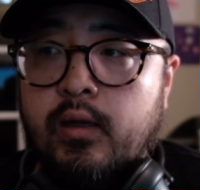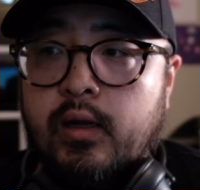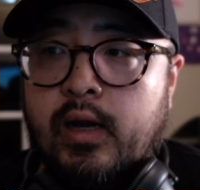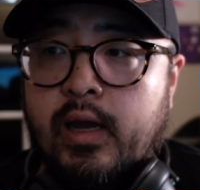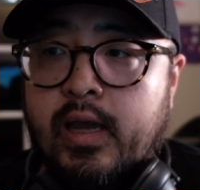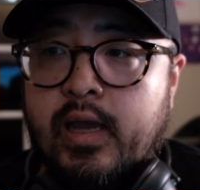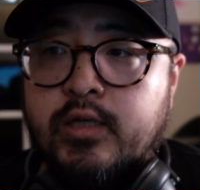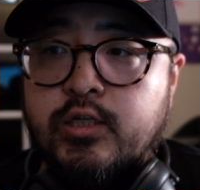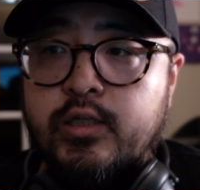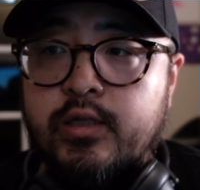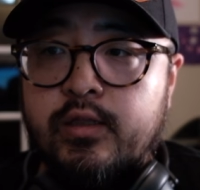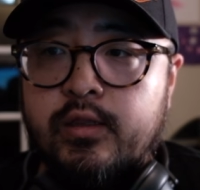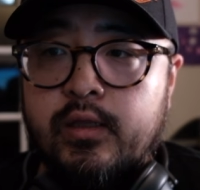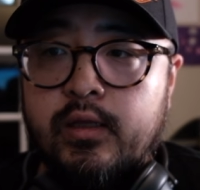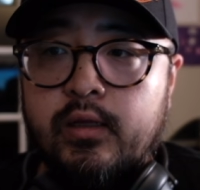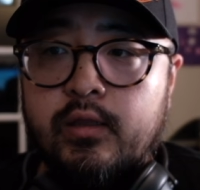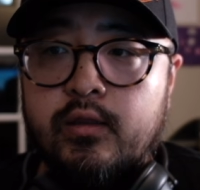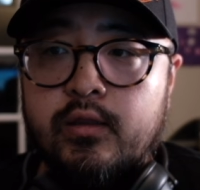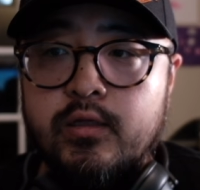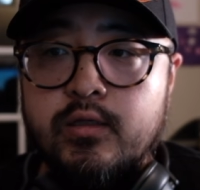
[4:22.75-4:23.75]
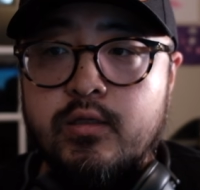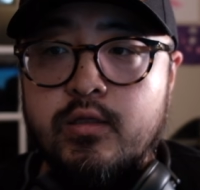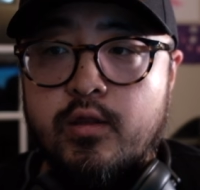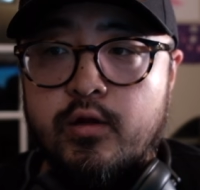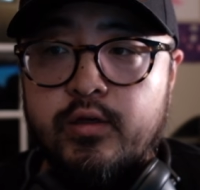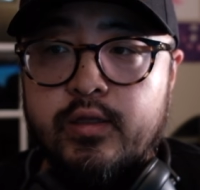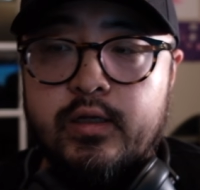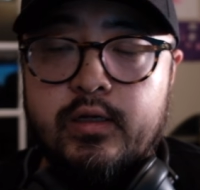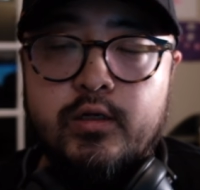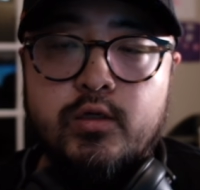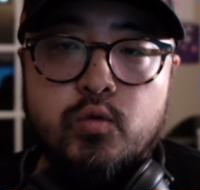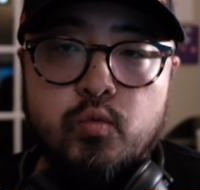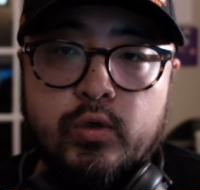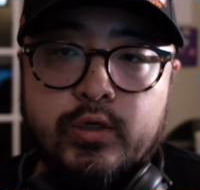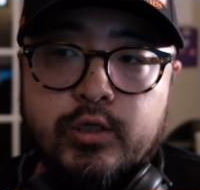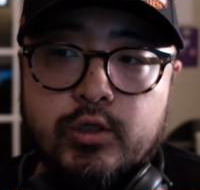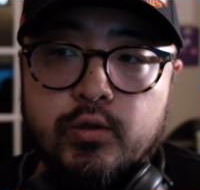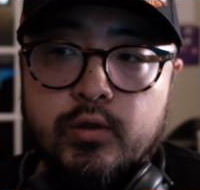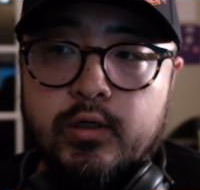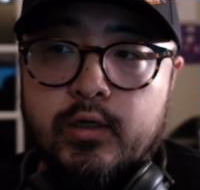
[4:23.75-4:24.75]
I actually think this 13-inch
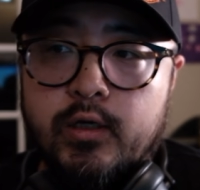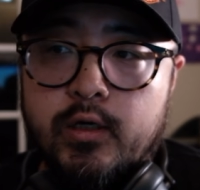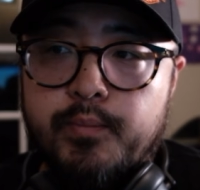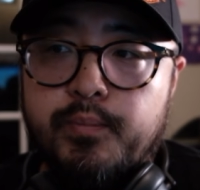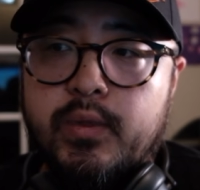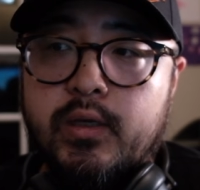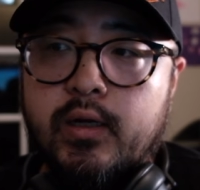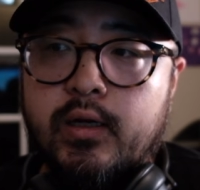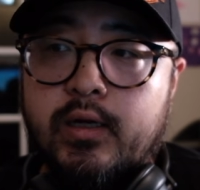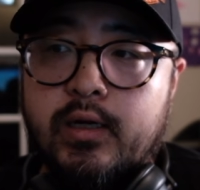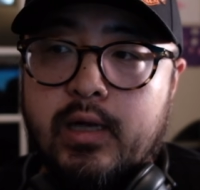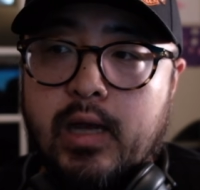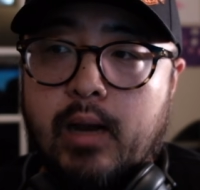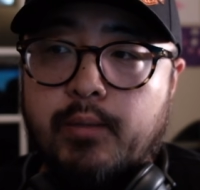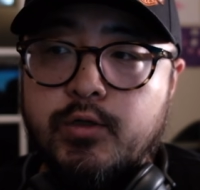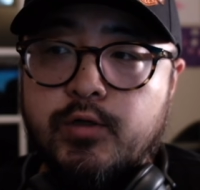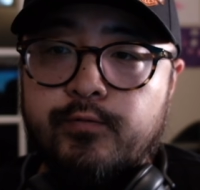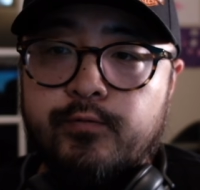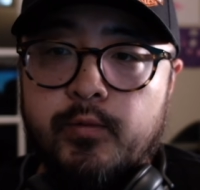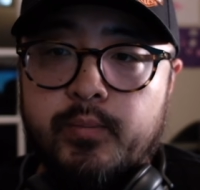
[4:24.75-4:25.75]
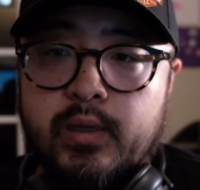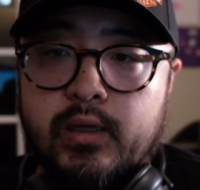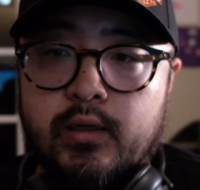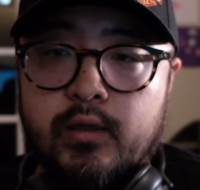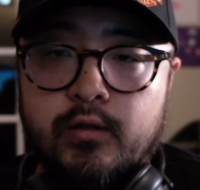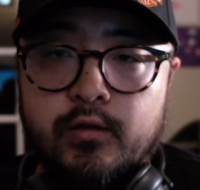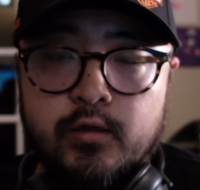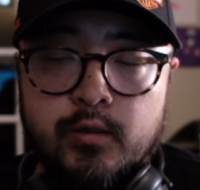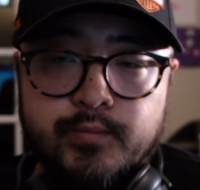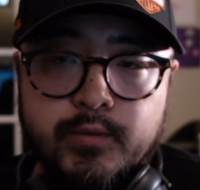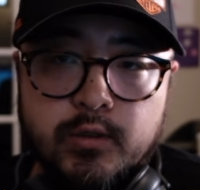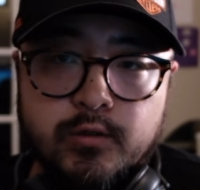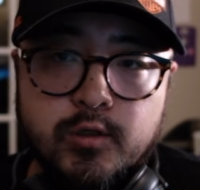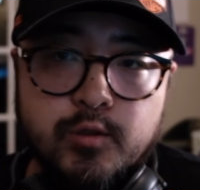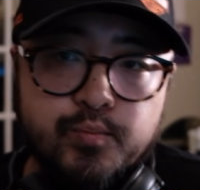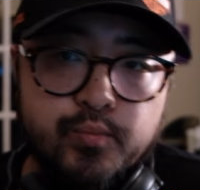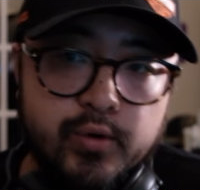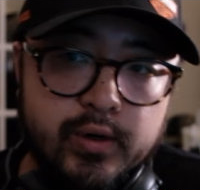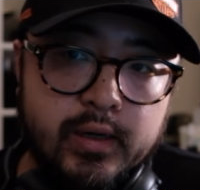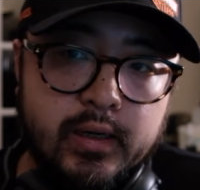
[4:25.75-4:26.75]
windshield could be a good option for me in terms of
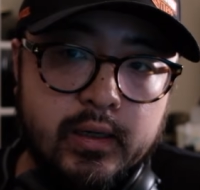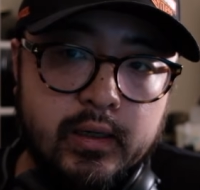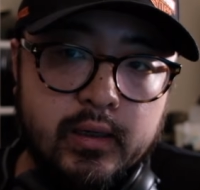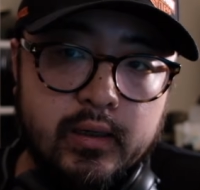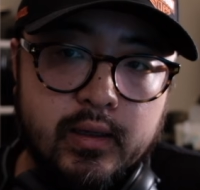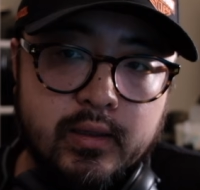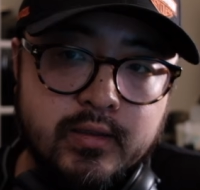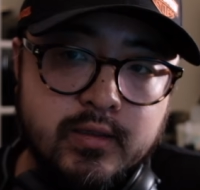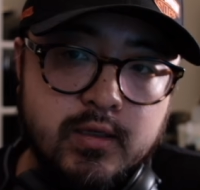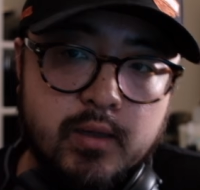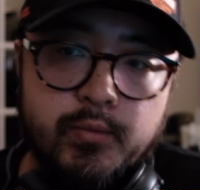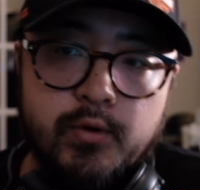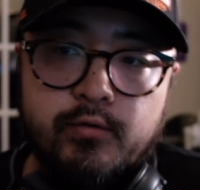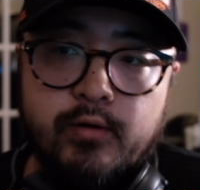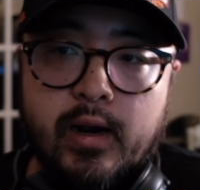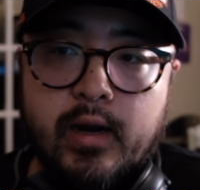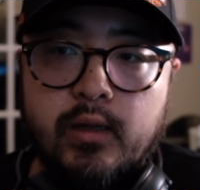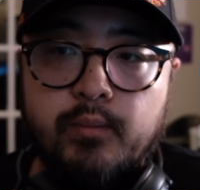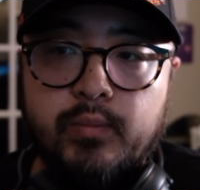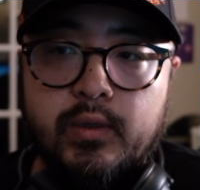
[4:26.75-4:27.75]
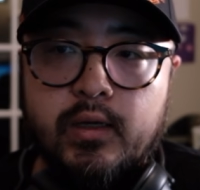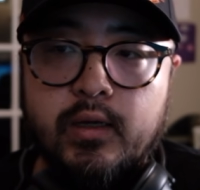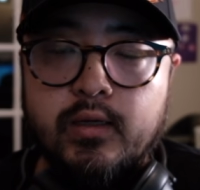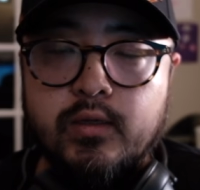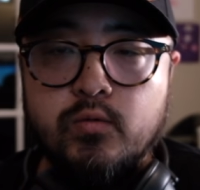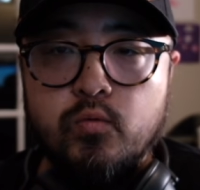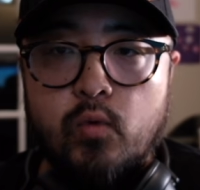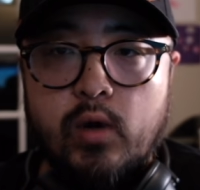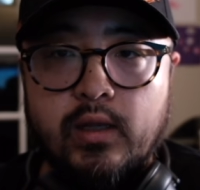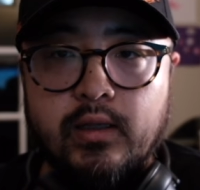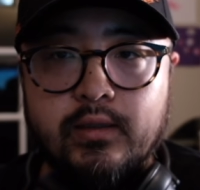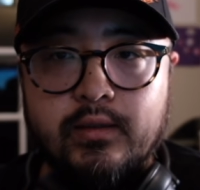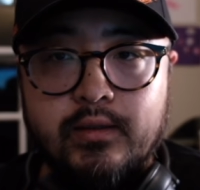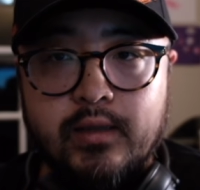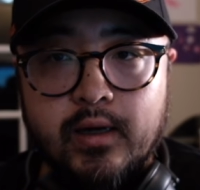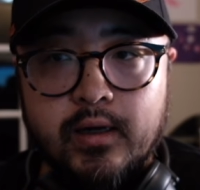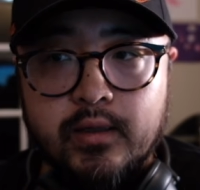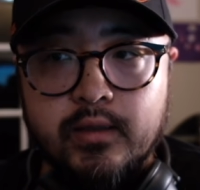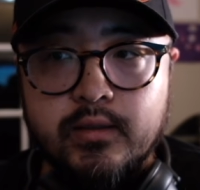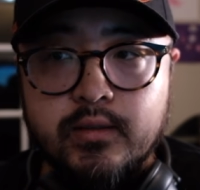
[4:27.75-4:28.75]
spring and summer riding, because while it
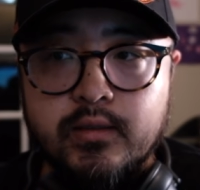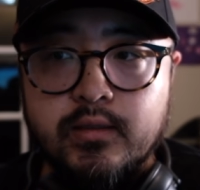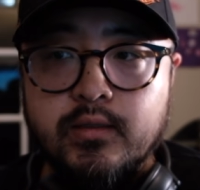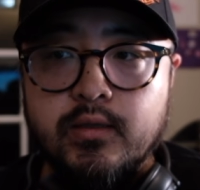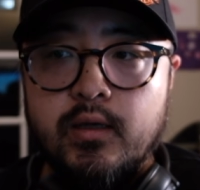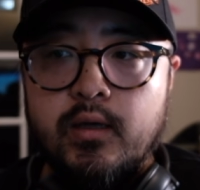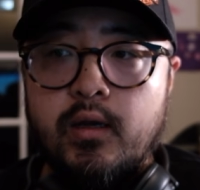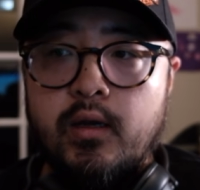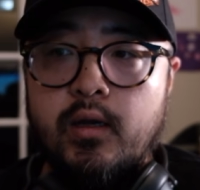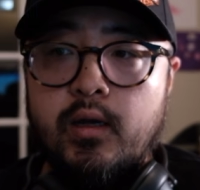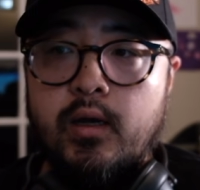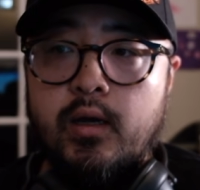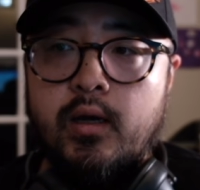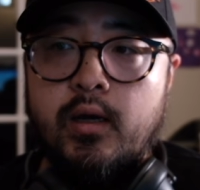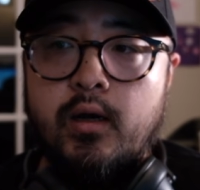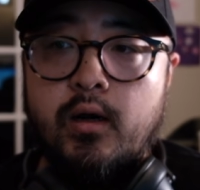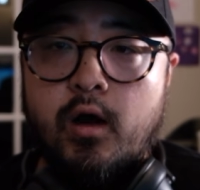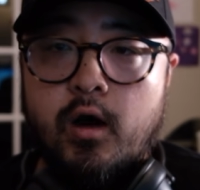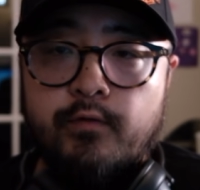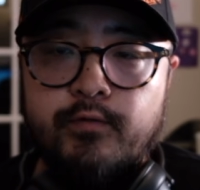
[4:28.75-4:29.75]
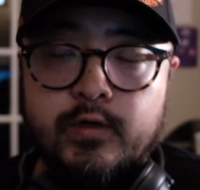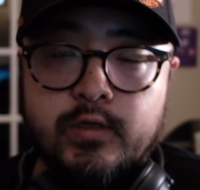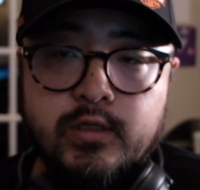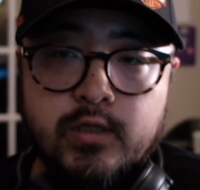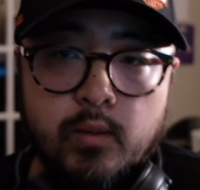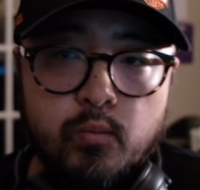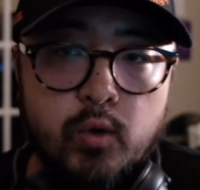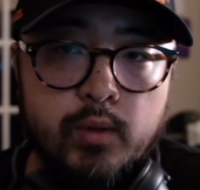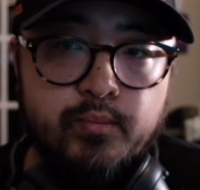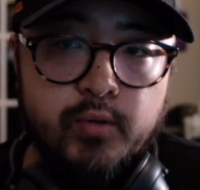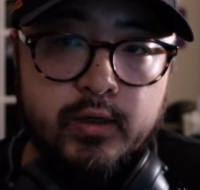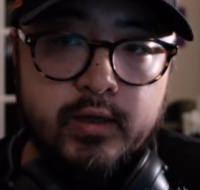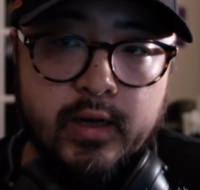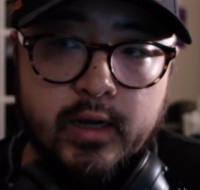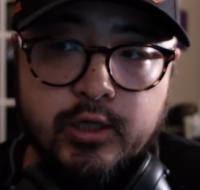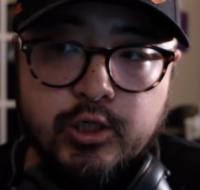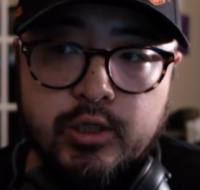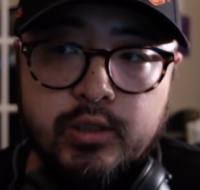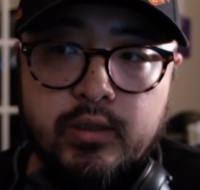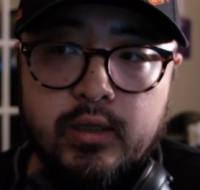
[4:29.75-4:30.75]
does offer some wind
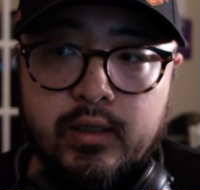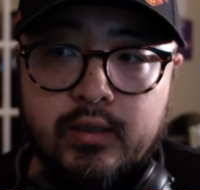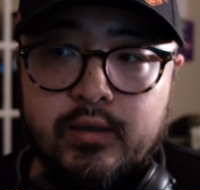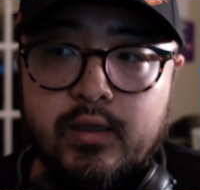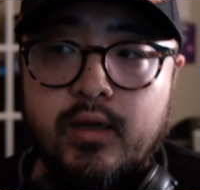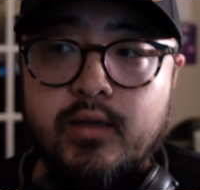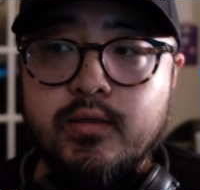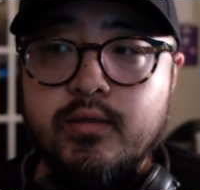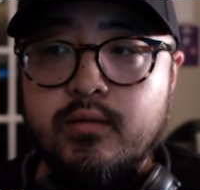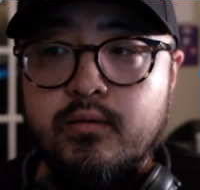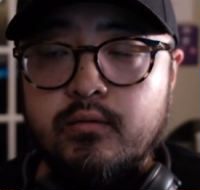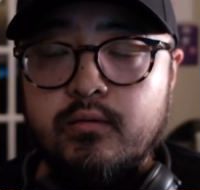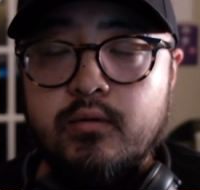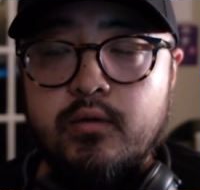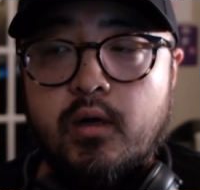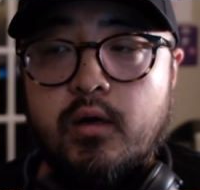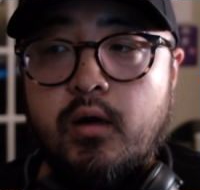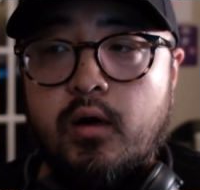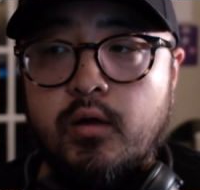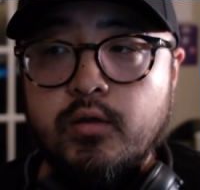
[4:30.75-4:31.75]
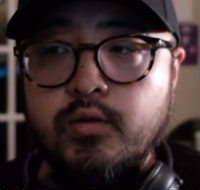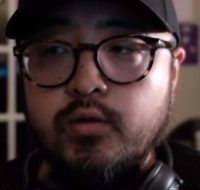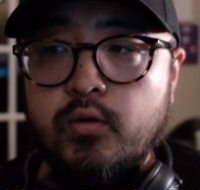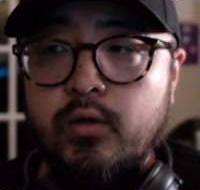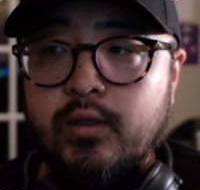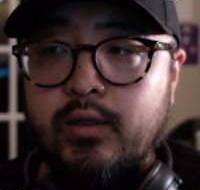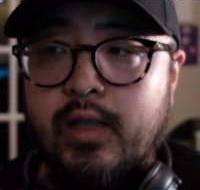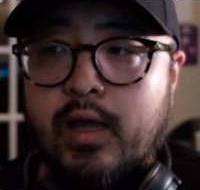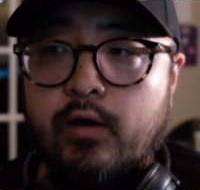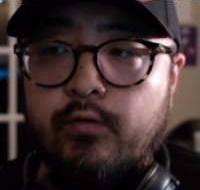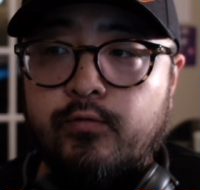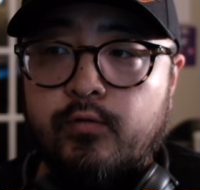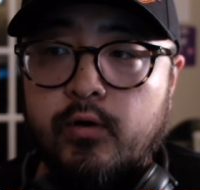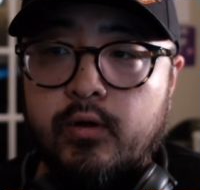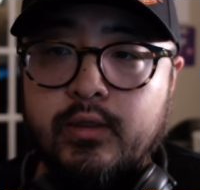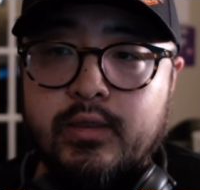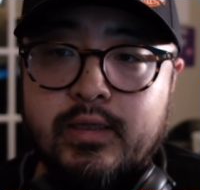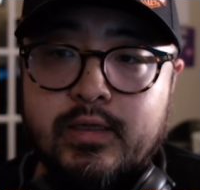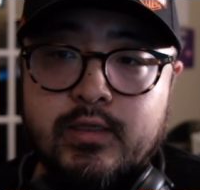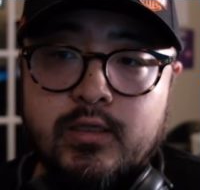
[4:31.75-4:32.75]
protection, it does also allow for
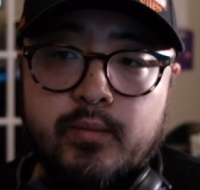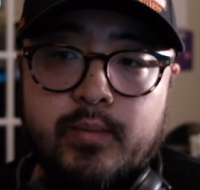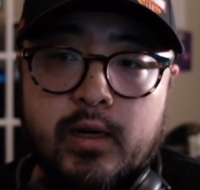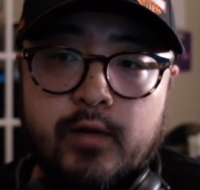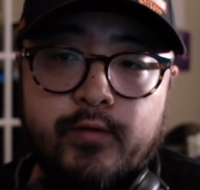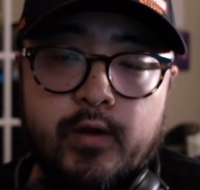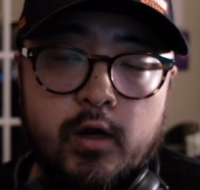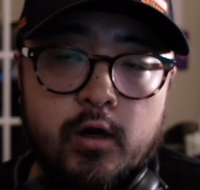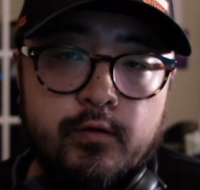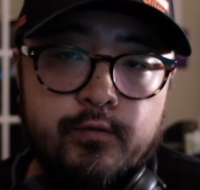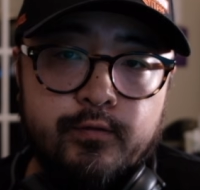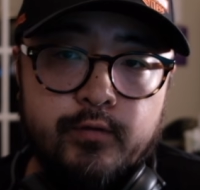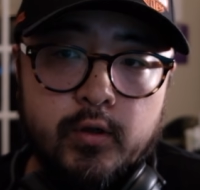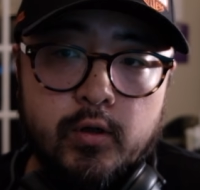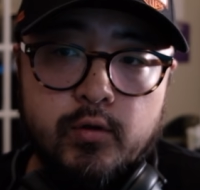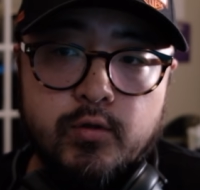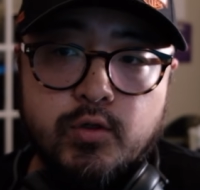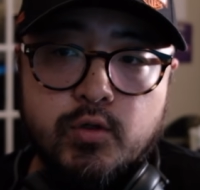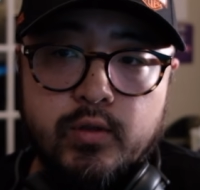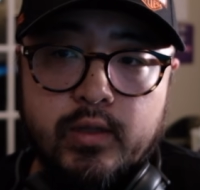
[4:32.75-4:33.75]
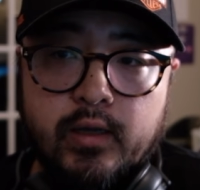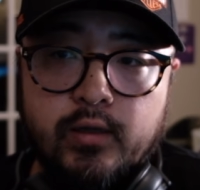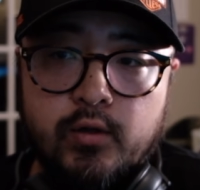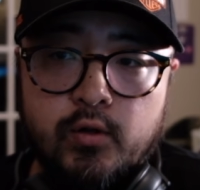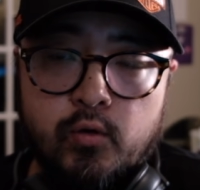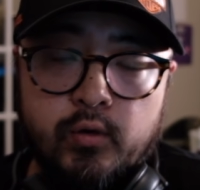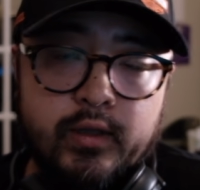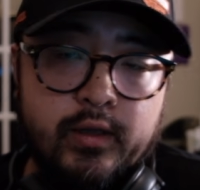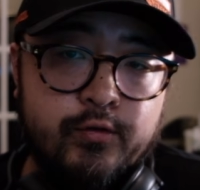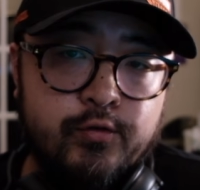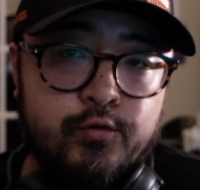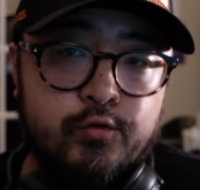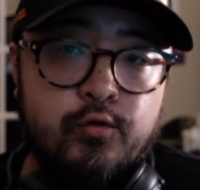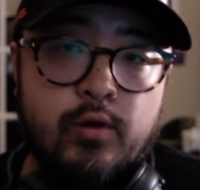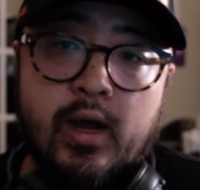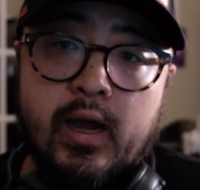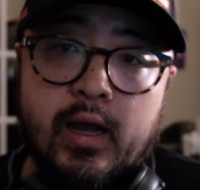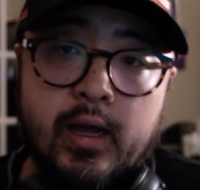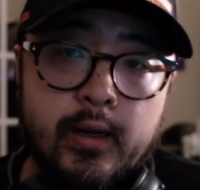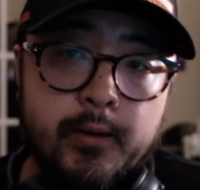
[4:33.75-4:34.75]
a decent amount of airflow so that you don't get too
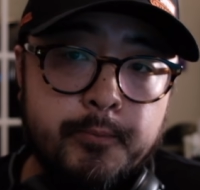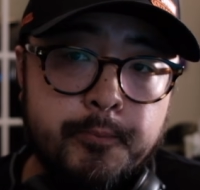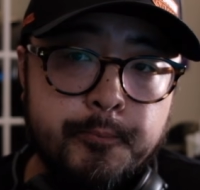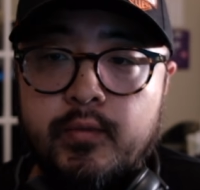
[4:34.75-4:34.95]
hot.